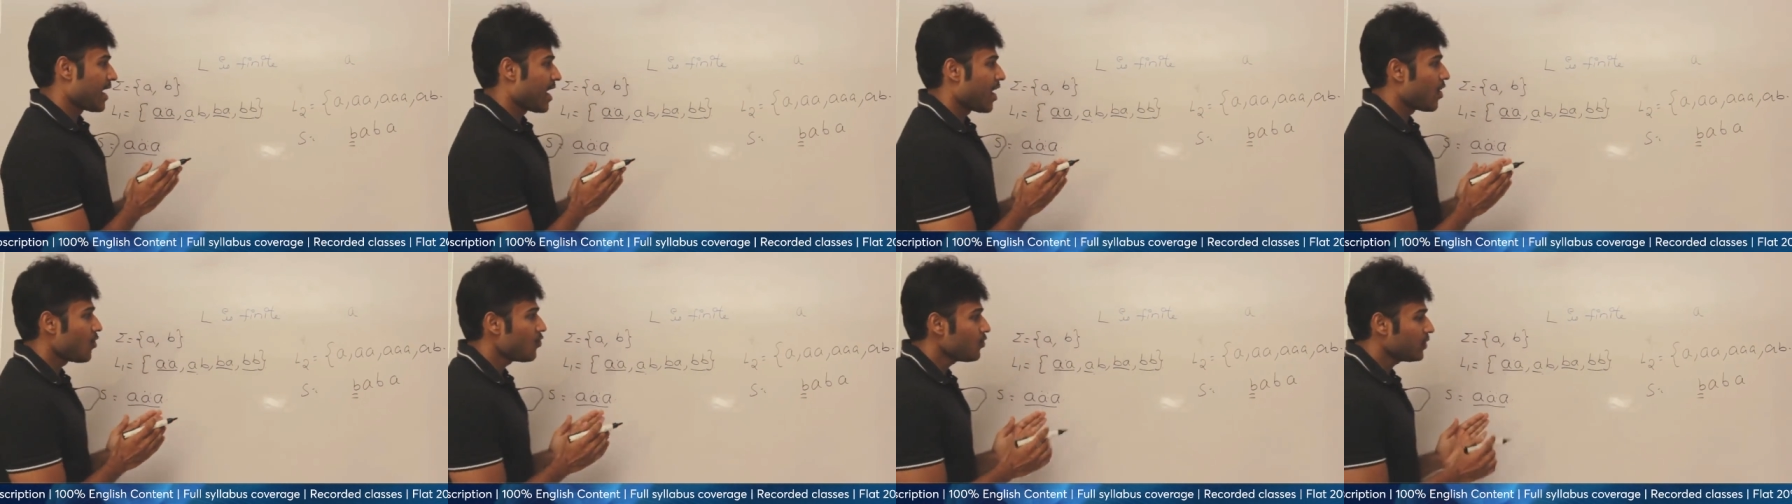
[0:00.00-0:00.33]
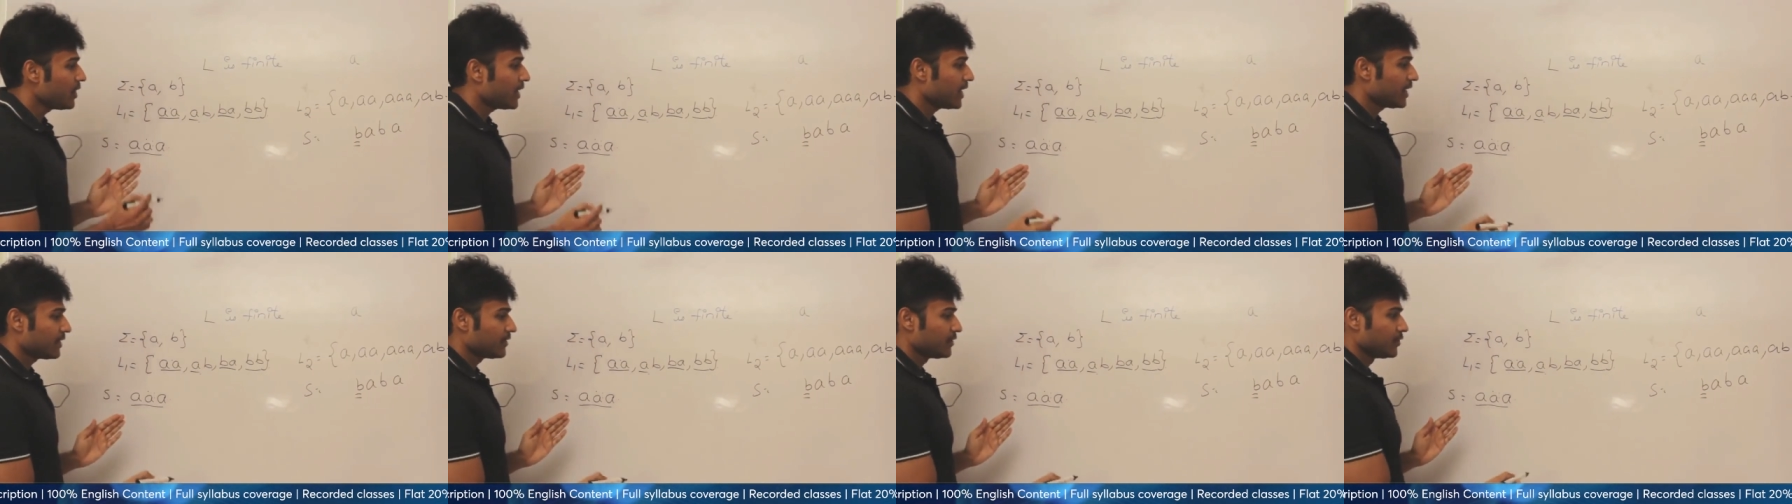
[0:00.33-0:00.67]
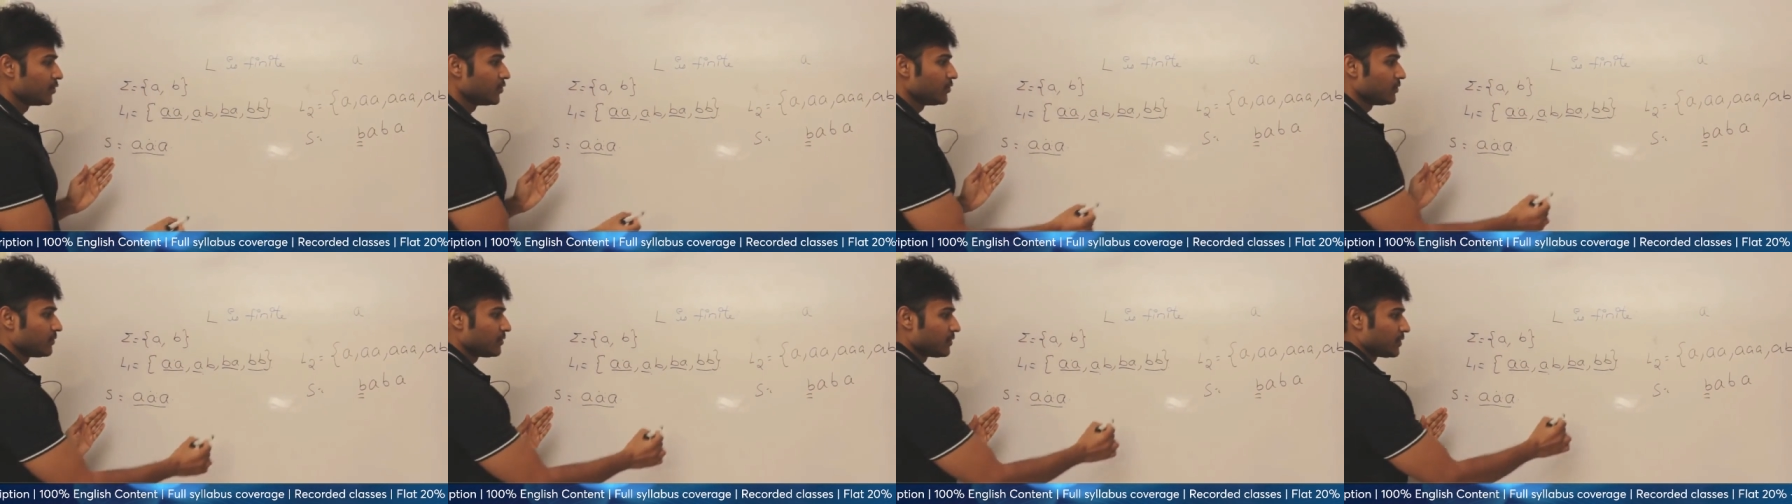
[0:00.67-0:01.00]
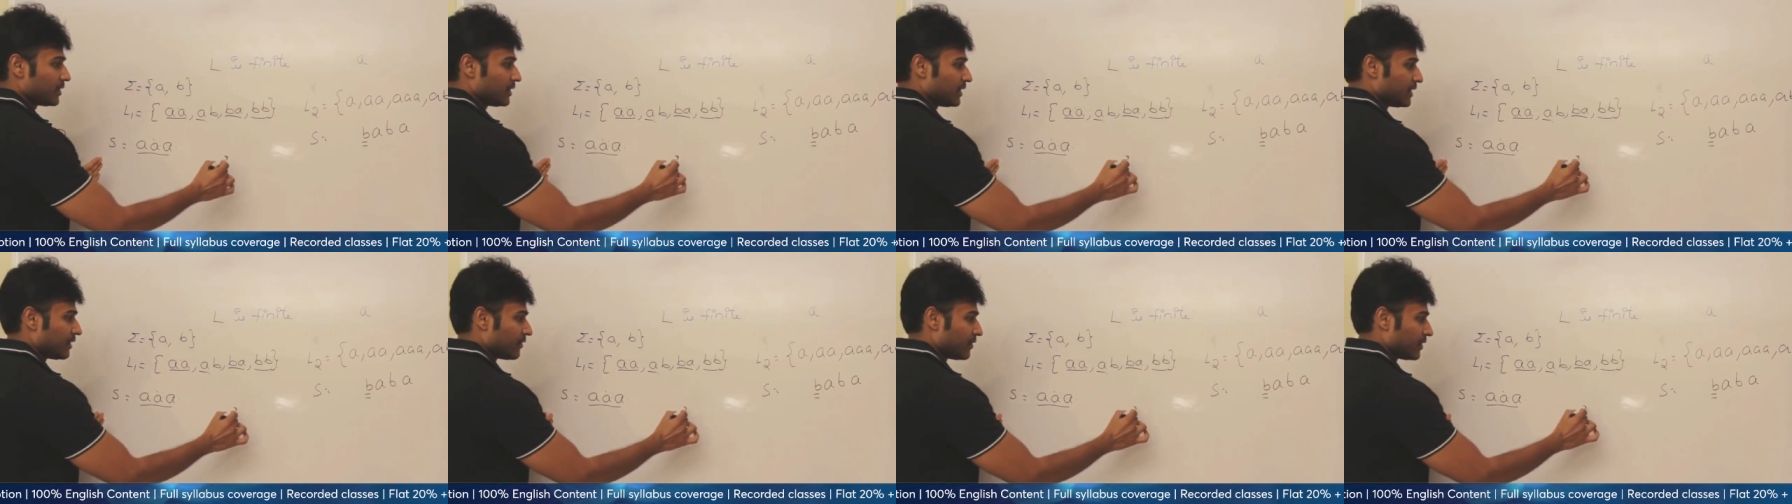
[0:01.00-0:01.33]
how can you,
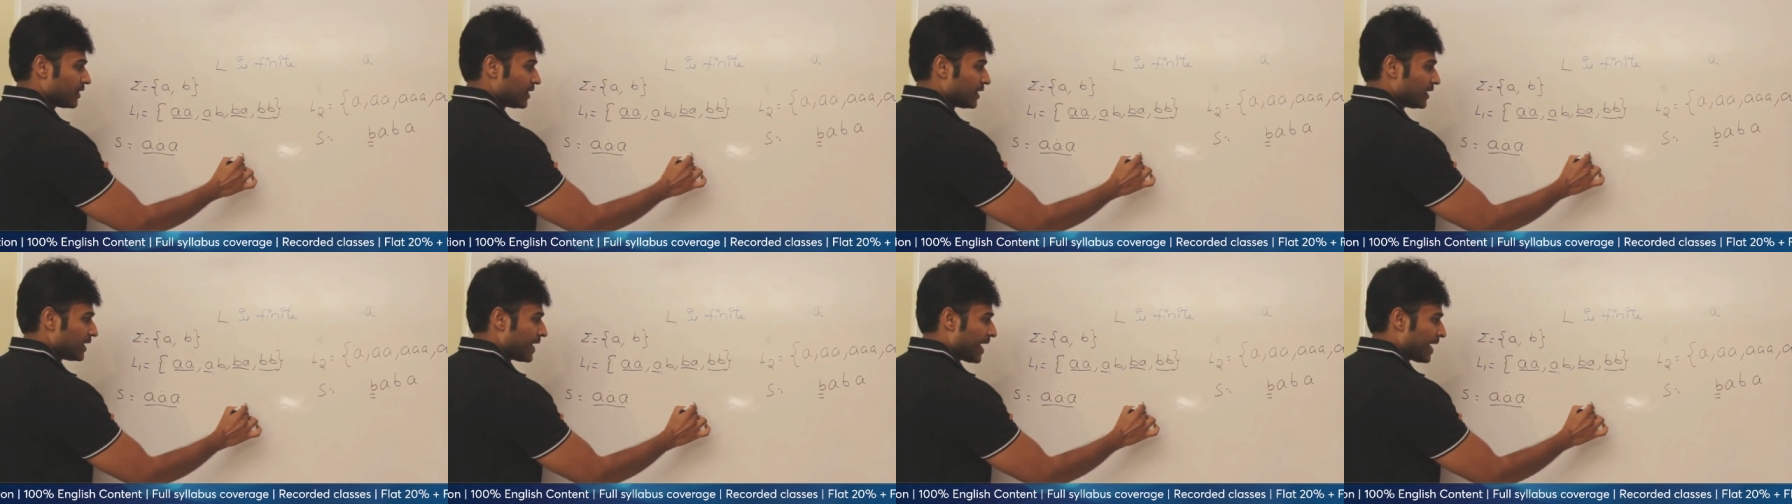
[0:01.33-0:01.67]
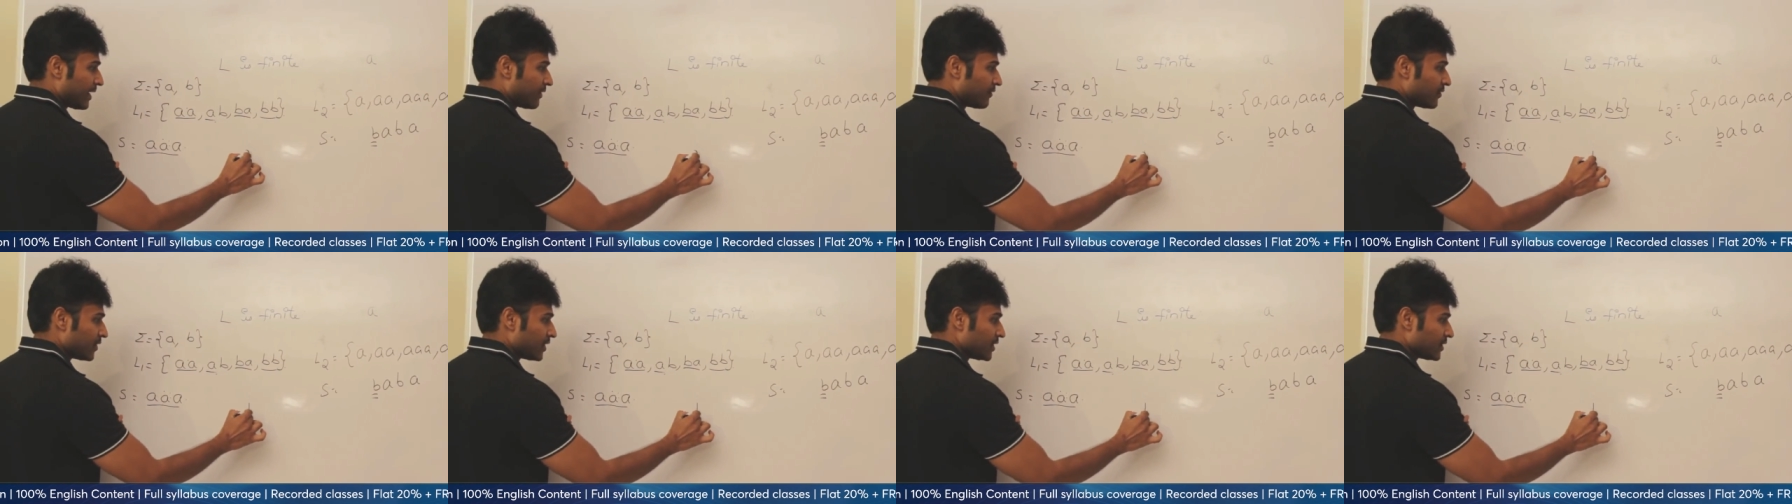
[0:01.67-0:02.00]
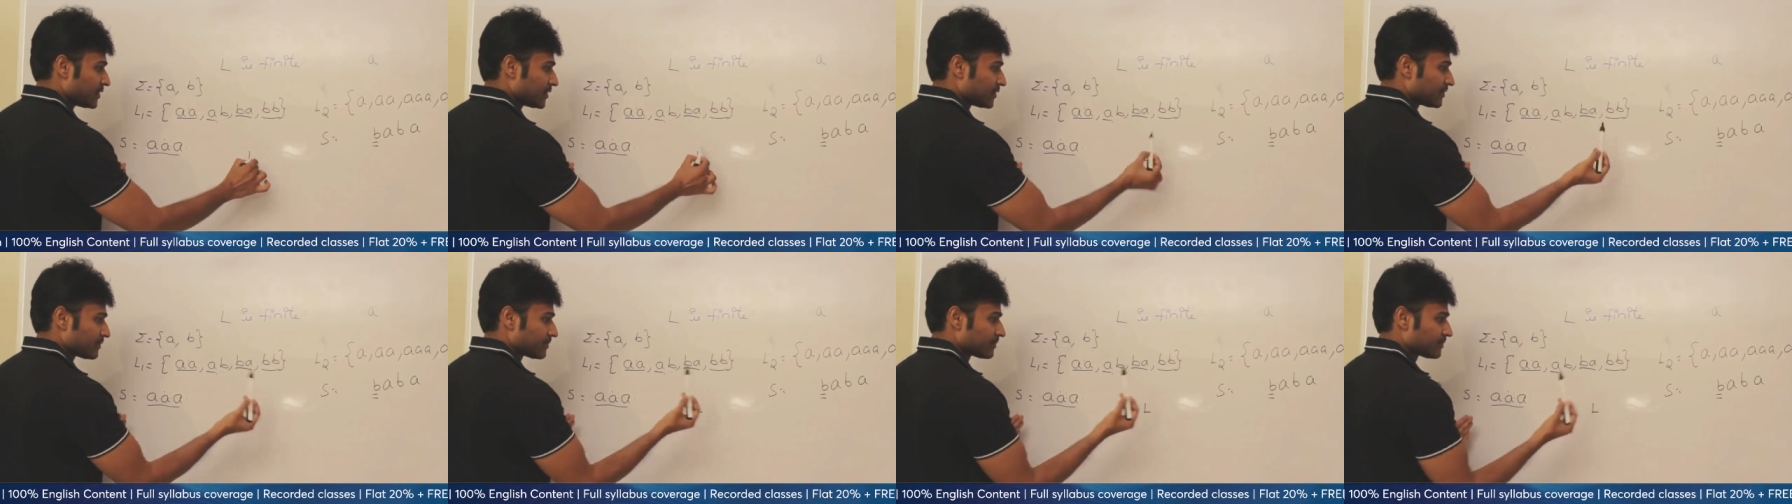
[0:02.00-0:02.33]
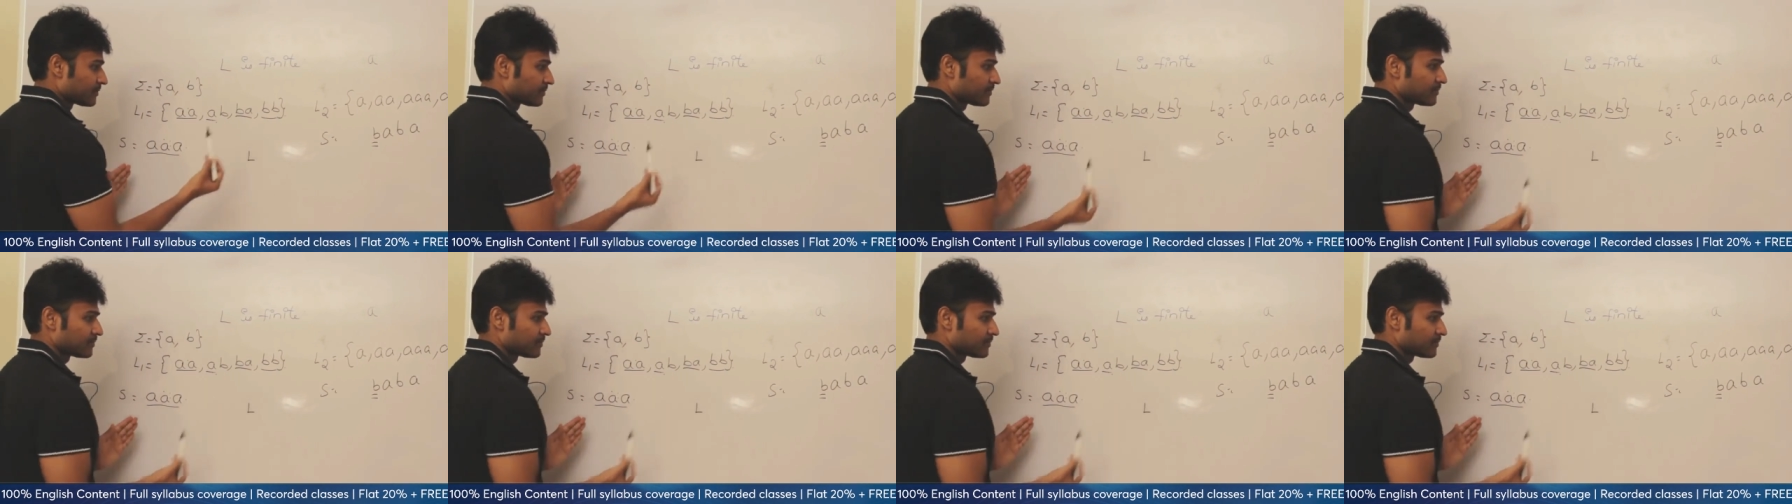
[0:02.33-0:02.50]
given a language,